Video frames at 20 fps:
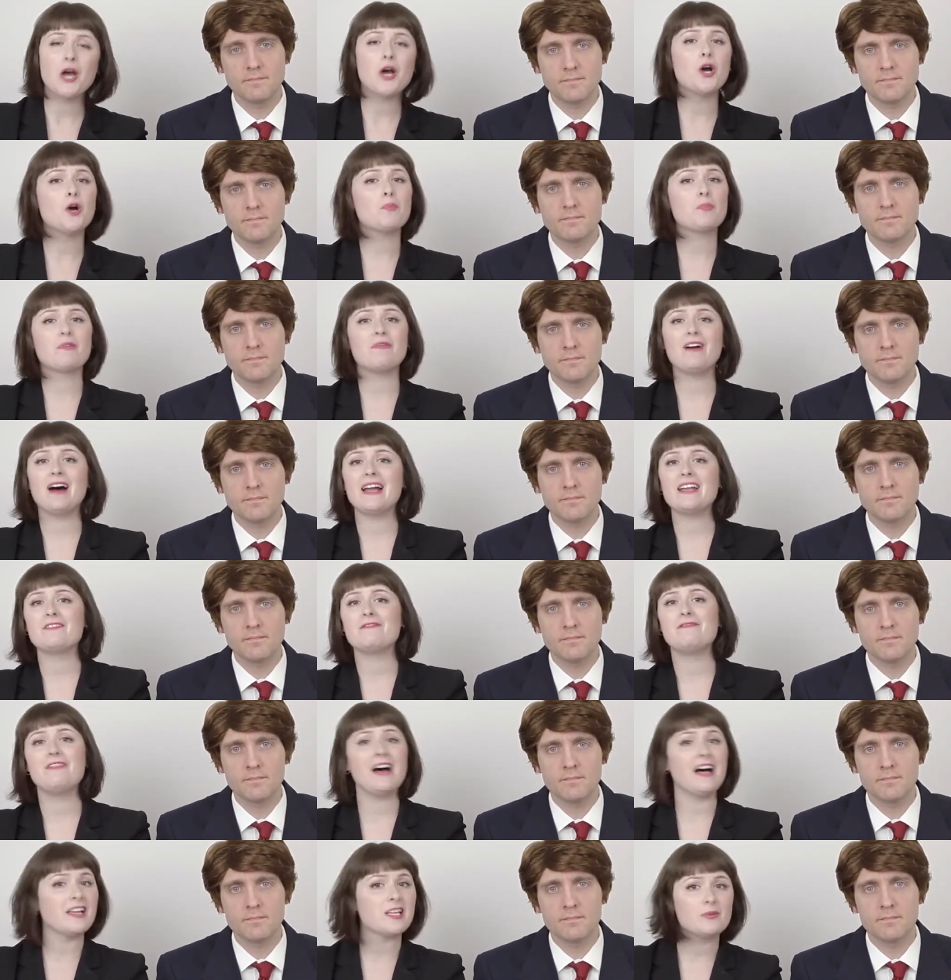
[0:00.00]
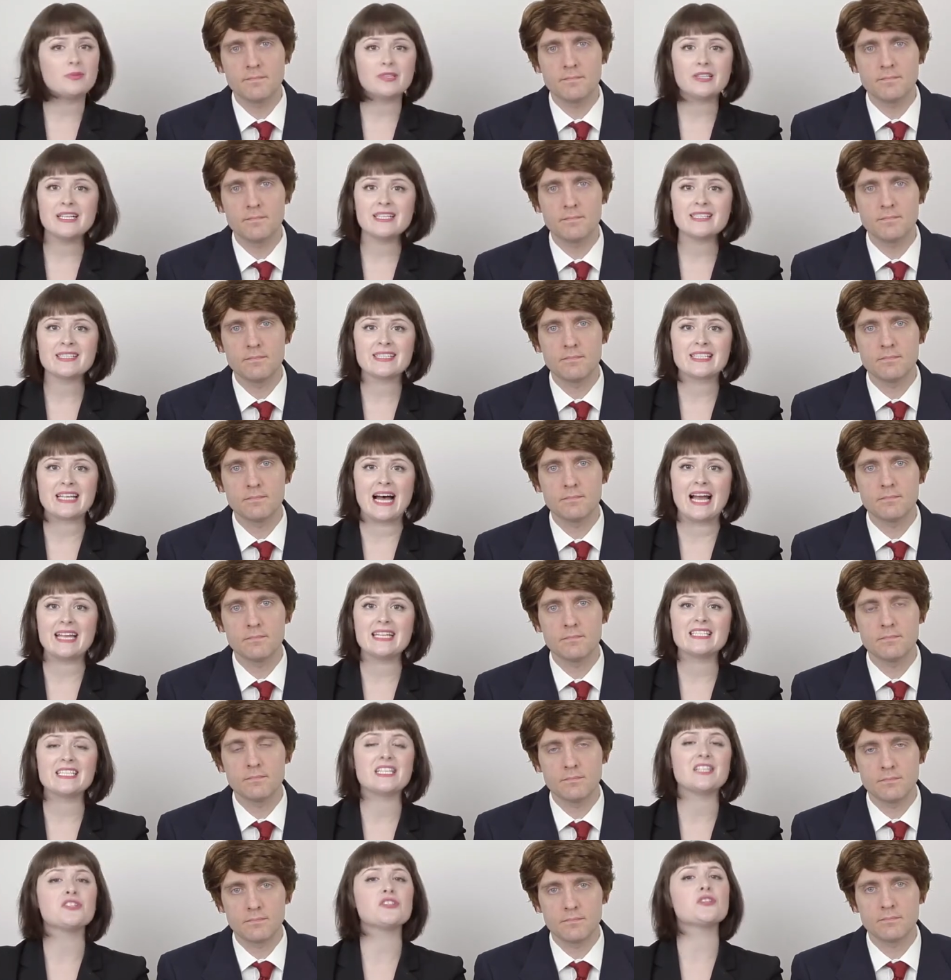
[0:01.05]
Speaker 1: who provided valuable
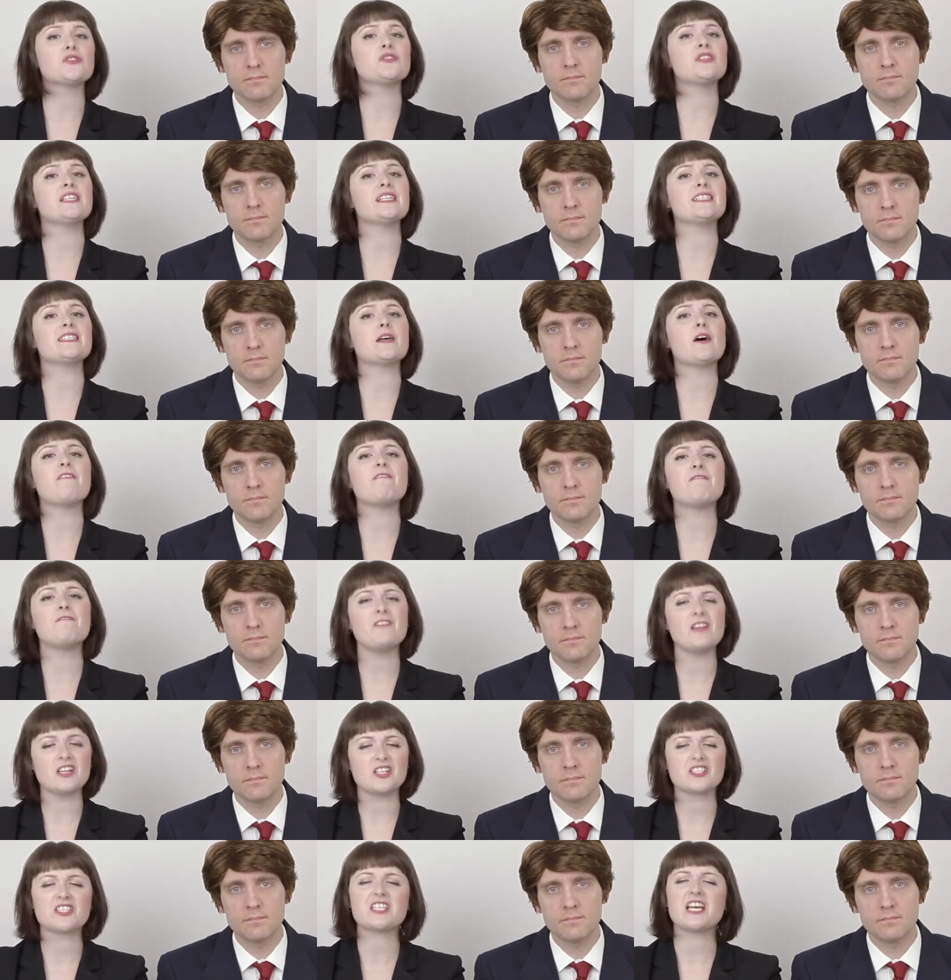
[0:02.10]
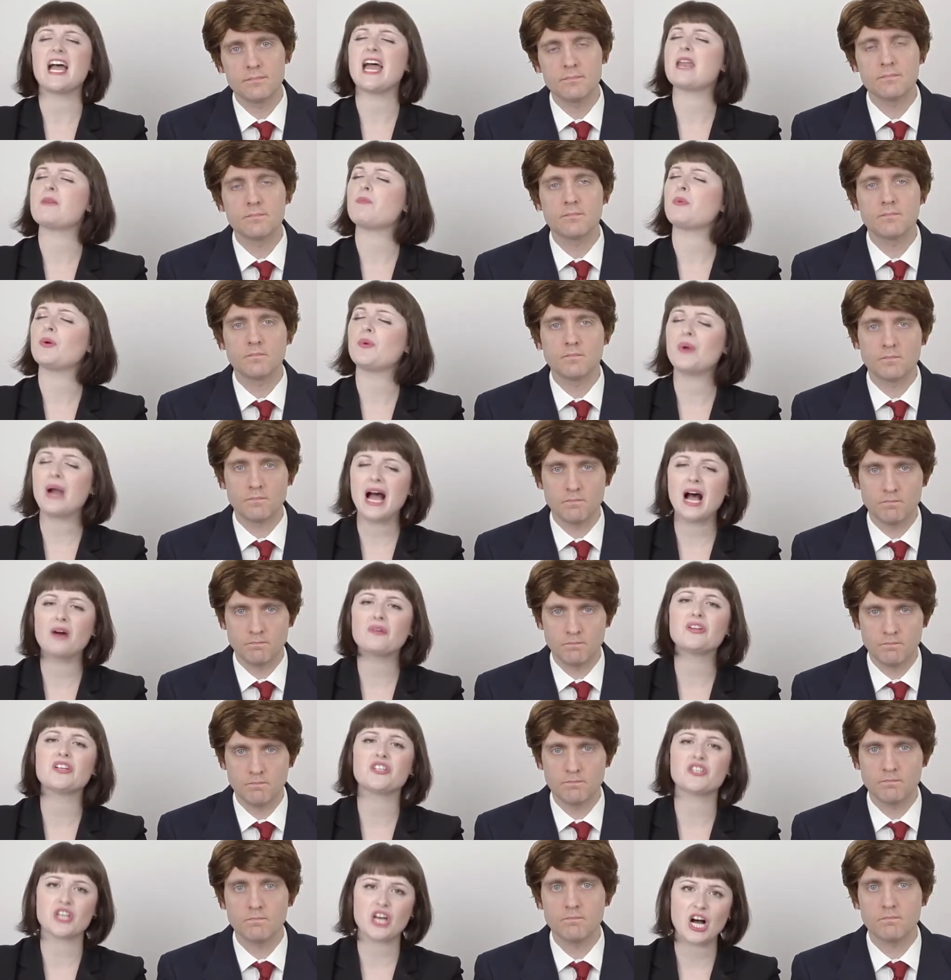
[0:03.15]
insight into these fierce and
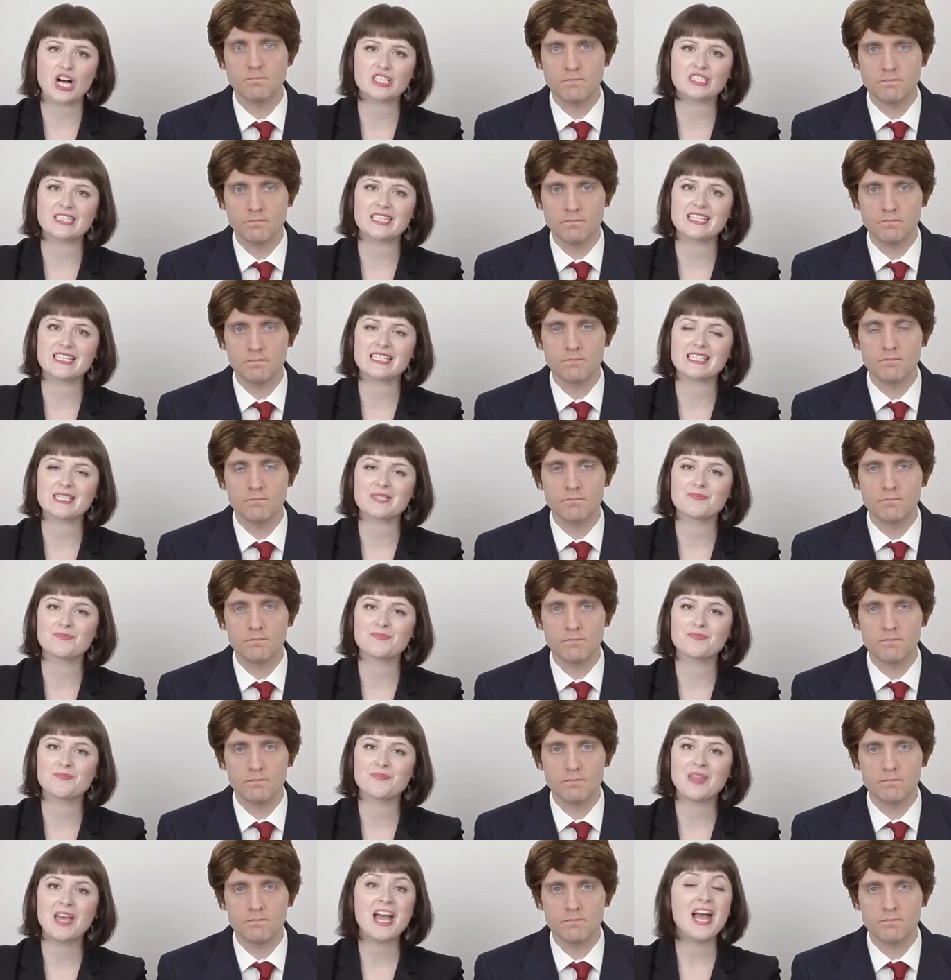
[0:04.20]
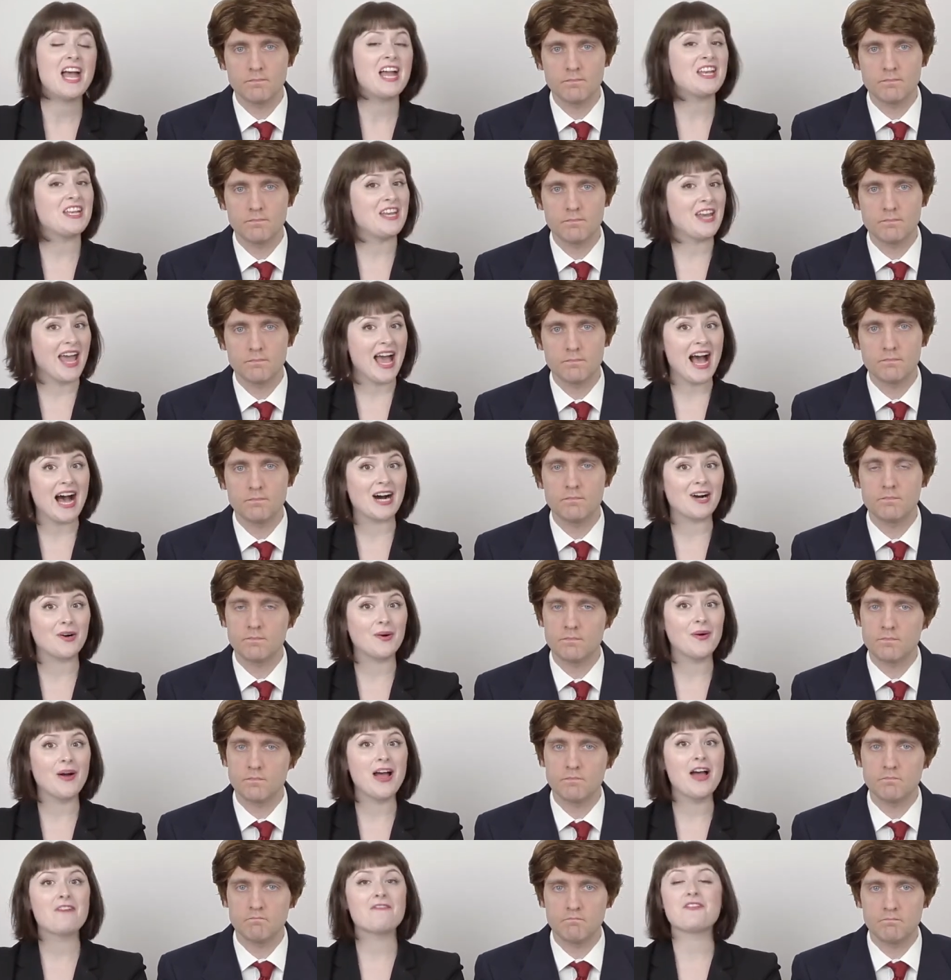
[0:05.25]
proud chocolates.
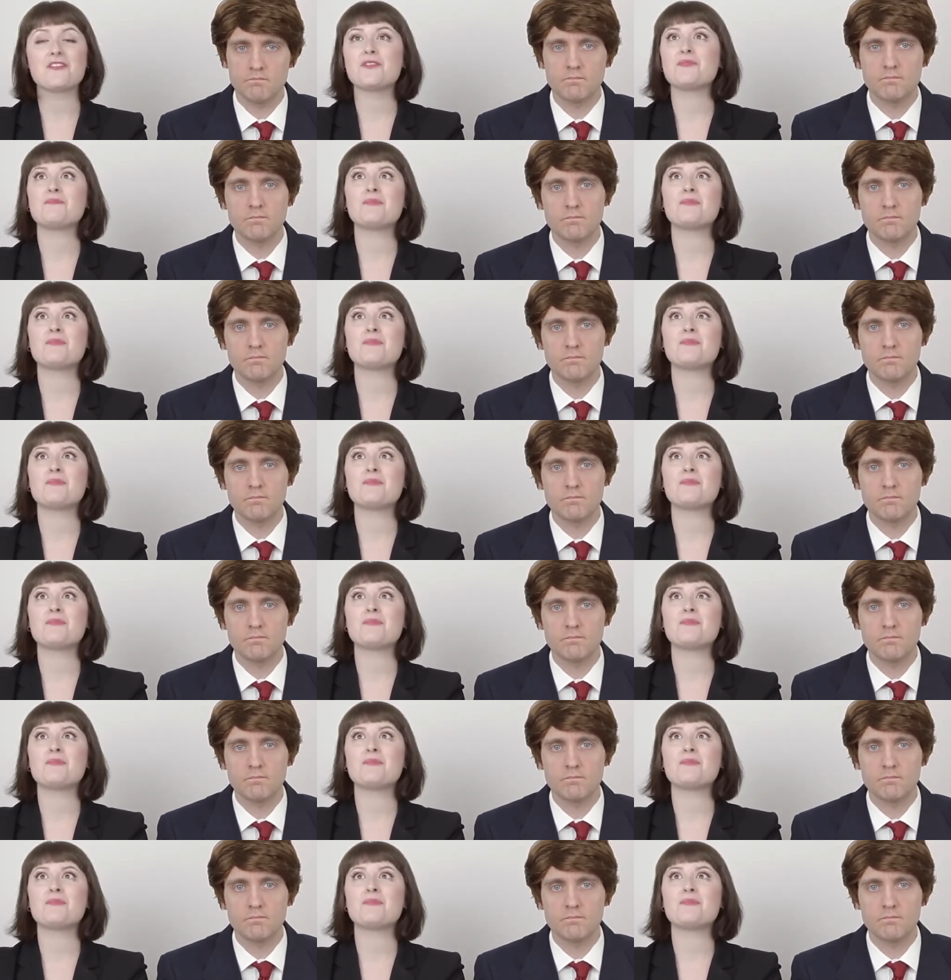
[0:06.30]
Now, for the